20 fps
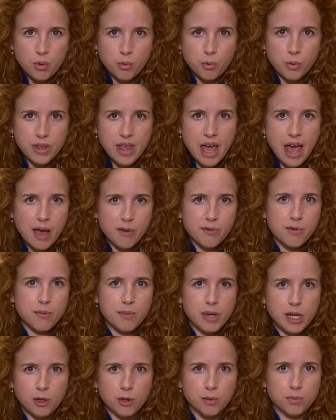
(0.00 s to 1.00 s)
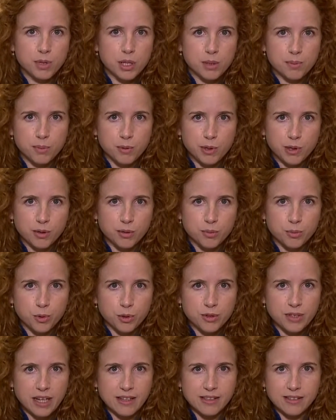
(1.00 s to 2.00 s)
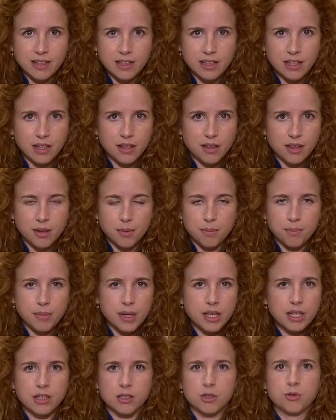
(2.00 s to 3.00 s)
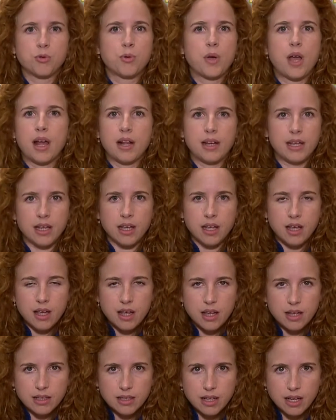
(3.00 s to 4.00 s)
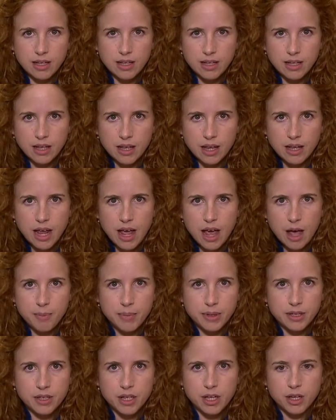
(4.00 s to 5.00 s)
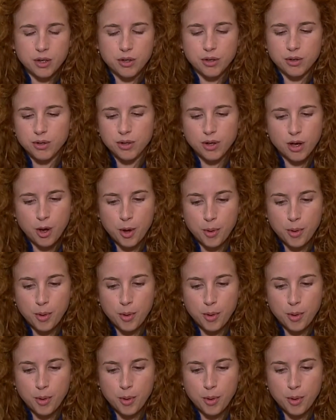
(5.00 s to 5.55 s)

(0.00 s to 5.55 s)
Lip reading: with 500,000 people protesting in the biggest rally that happened here